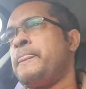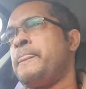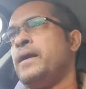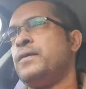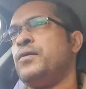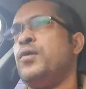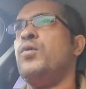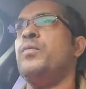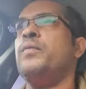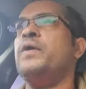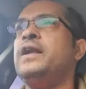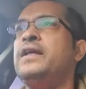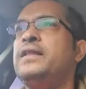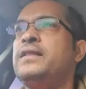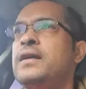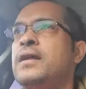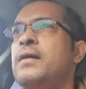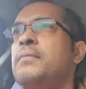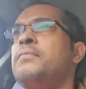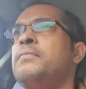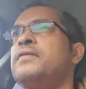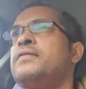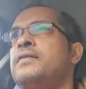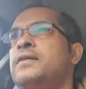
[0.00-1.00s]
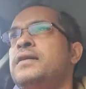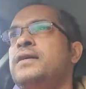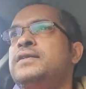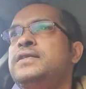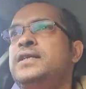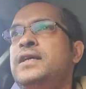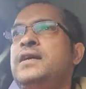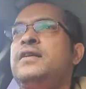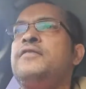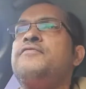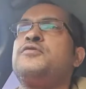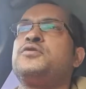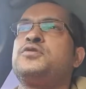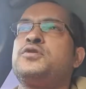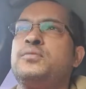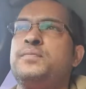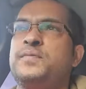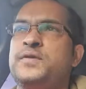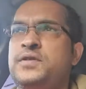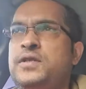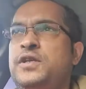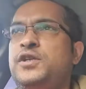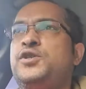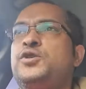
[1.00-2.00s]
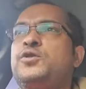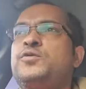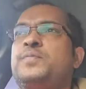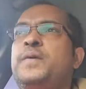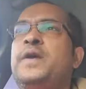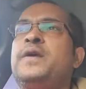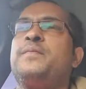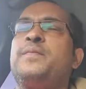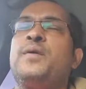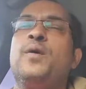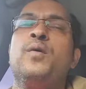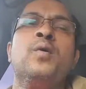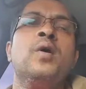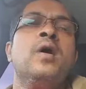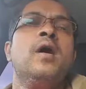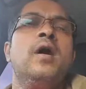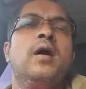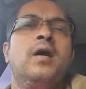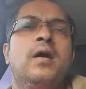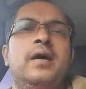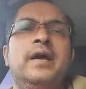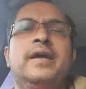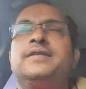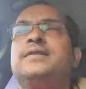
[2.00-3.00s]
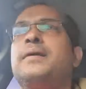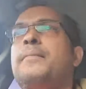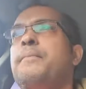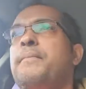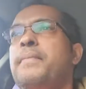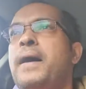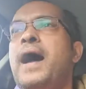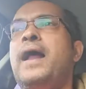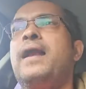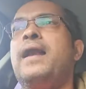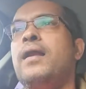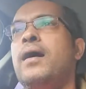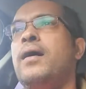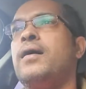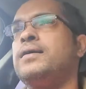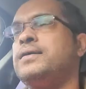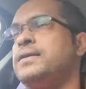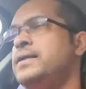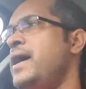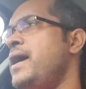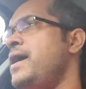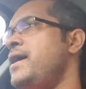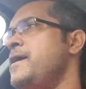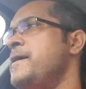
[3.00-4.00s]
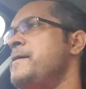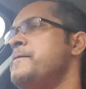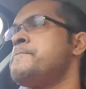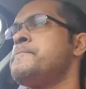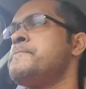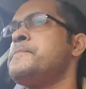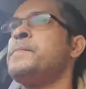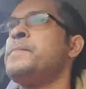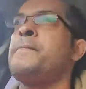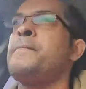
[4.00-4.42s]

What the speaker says: Normally the number 13 for superstitious people is a bad luck day.